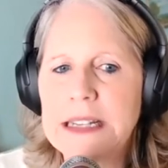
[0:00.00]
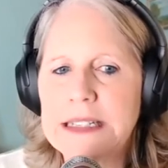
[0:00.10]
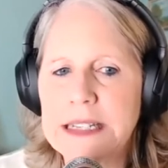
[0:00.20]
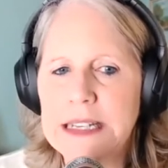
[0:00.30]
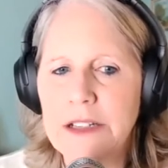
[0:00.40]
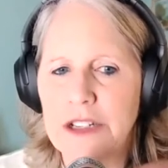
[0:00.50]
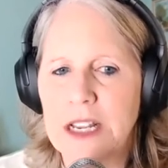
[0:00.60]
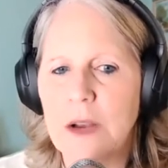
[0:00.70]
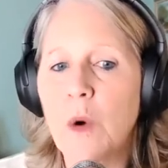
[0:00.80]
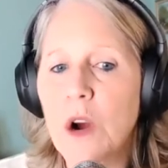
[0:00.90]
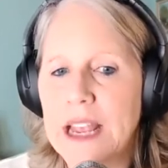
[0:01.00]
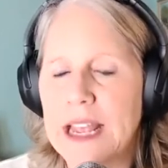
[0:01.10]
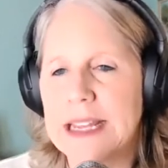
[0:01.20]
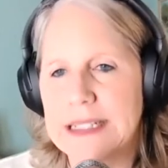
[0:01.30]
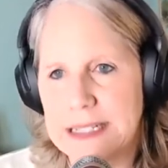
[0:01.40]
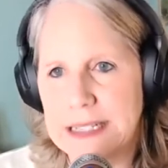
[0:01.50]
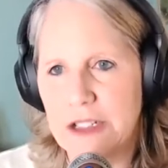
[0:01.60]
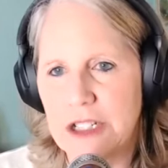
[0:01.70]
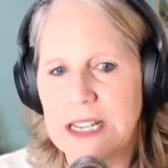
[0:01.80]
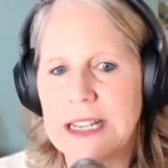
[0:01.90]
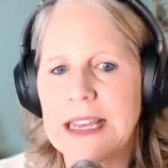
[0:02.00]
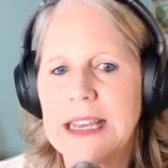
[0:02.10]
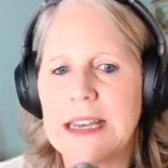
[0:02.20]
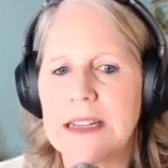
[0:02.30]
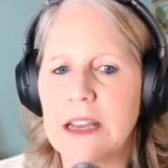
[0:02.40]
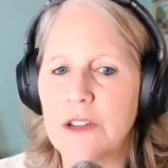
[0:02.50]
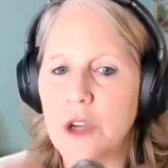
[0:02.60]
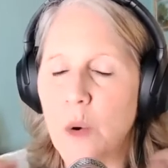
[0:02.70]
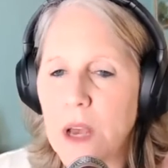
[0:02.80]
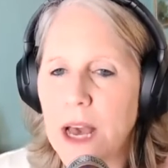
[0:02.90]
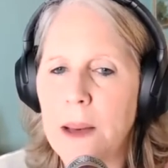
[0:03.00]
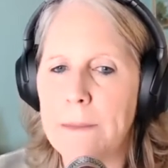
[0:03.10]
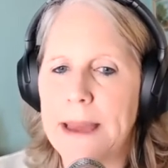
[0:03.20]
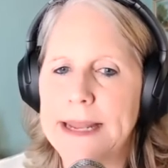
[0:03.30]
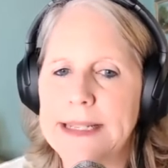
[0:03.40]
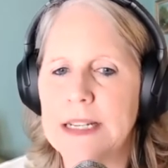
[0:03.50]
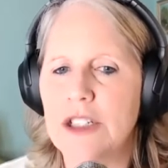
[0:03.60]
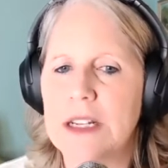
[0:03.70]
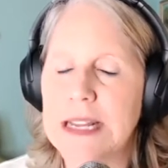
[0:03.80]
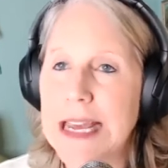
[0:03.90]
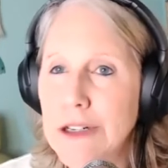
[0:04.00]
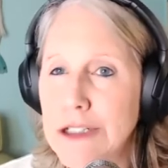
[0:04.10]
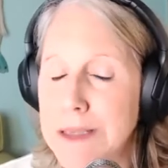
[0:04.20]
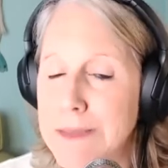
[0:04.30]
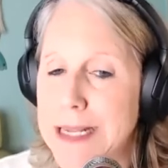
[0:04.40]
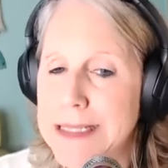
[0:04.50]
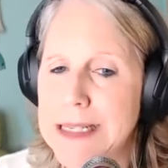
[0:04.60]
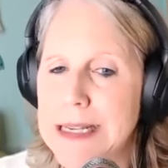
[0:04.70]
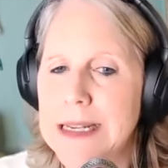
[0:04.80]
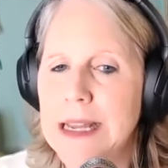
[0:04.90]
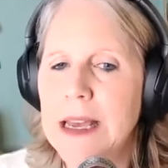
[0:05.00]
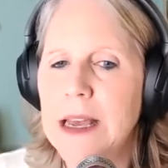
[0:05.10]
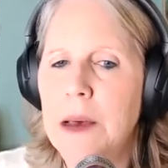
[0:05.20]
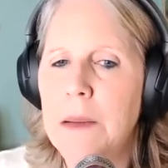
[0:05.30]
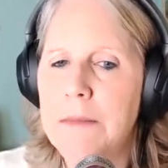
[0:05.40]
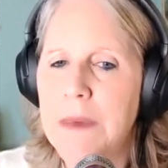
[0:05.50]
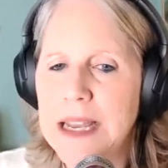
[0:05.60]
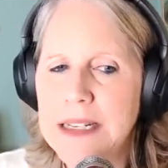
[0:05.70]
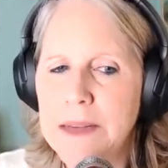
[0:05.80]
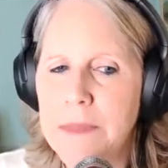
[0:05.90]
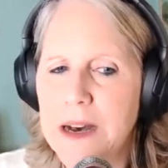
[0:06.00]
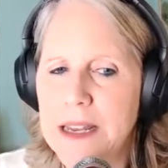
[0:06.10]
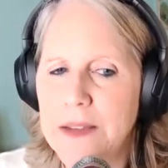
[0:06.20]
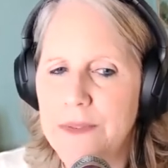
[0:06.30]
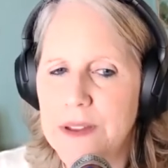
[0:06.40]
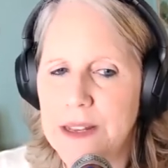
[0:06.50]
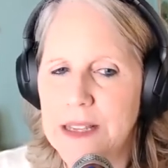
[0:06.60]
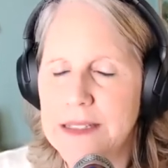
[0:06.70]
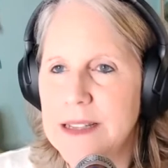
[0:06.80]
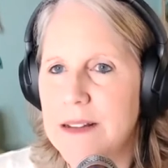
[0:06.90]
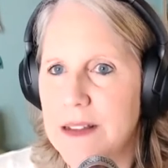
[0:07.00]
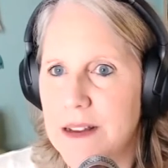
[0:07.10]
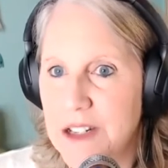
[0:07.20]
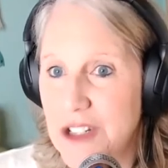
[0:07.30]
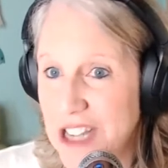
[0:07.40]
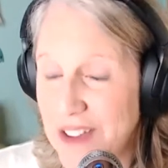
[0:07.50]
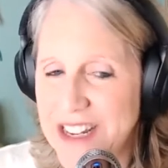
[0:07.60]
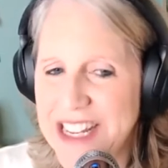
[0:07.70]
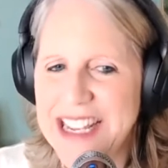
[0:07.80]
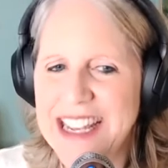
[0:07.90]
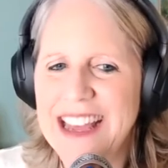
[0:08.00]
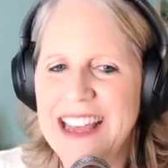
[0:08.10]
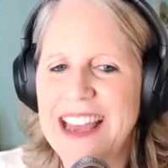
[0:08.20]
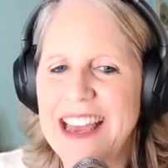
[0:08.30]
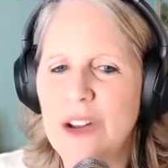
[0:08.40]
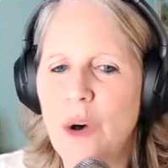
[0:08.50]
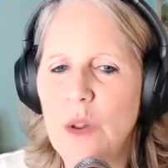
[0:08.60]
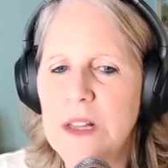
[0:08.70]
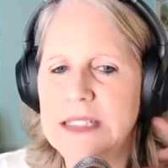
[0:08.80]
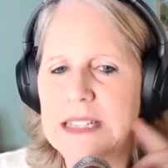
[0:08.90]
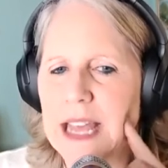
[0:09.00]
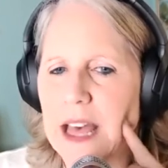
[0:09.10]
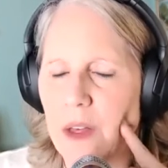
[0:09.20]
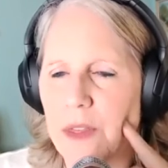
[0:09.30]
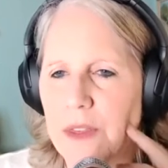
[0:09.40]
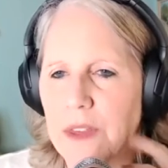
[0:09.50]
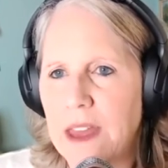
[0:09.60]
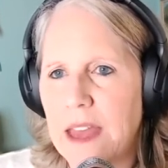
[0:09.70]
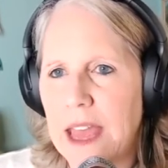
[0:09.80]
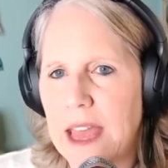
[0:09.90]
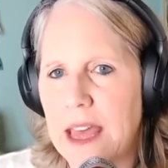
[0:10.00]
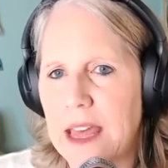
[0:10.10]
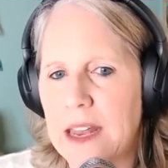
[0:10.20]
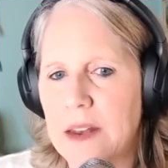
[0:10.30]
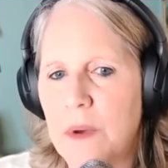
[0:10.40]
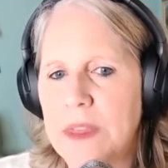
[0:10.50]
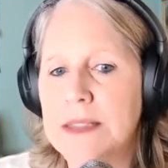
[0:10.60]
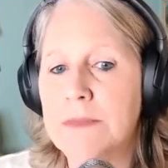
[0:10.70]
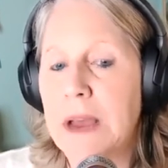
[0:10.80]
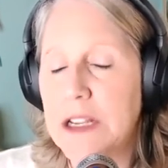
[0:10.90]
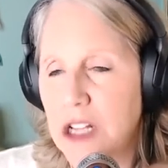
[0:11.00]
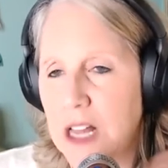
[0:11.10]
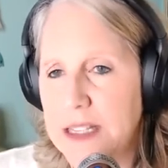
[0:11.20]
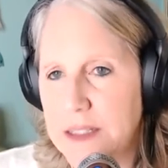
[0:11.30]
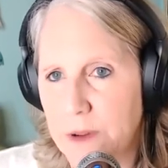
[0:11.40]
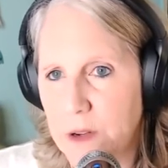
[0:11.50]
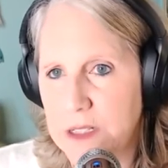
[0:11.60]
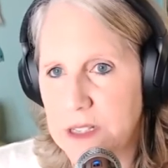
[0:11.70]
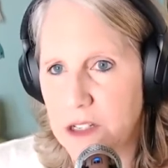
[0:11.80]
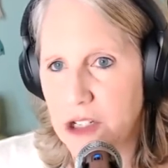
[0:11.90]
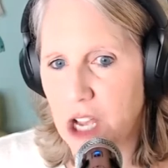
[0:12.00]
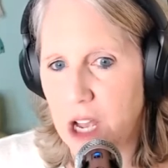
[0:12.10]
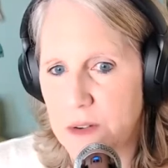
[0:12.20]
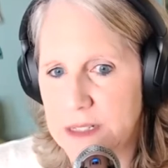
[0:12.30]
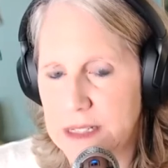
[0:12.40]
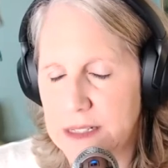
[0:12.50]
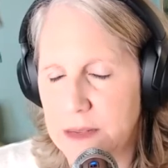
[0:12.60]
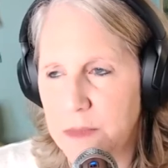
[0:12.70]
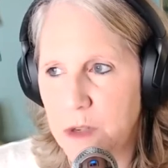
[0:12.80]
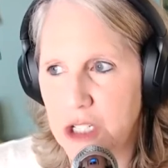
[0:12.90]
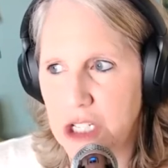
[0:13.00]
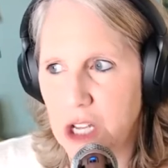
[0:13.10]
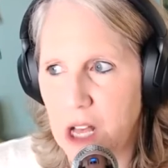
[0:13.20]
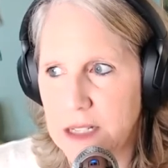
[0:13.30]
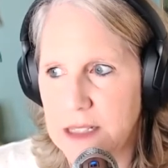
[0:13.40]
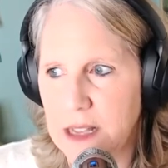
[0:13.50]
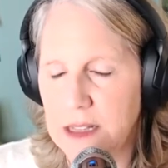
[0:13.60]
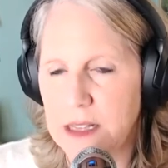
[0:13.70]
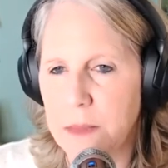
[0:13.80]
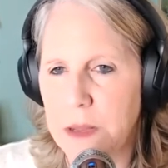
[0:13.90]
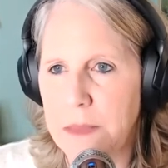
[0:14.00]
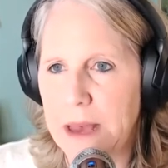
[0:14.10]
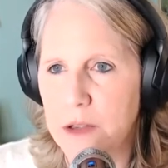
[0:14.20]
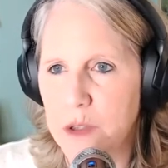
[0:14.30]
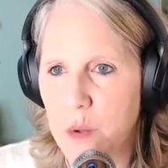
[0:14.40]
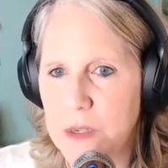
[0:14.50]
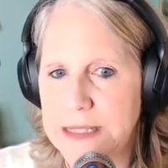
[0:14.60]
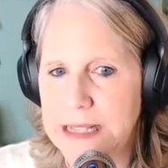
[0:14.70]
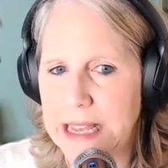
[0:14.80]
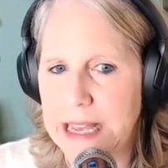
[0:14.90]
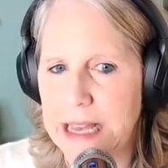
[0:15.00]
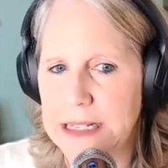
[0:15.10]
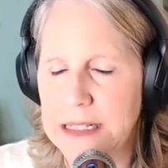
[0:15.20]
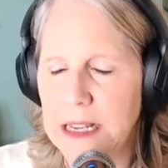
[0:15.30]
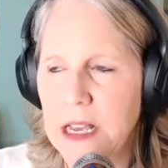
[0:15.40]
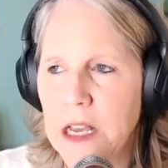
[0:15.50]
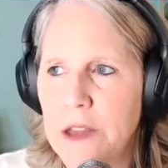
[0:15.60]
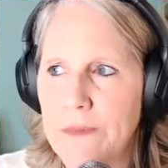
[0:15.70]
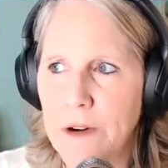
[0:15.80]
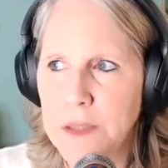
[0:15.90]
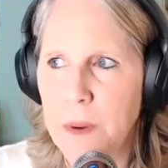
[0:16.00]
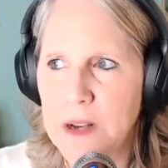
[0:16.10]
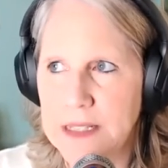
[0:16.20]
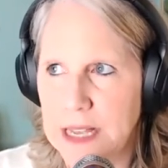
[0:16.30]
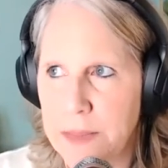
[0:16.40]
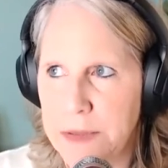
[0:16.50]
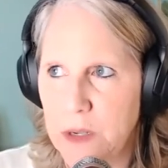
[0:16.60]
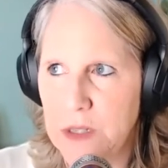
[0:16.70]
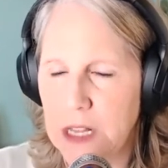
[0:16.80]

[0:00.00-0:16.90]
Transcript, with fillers: teaching, working, and teaching in yoga, meditation, energy medicine, mind-body fitness, longevity, and holistic health and with a specialized focus on the chakra system, which she talks a little bit about towards the end. The first part of this episode is a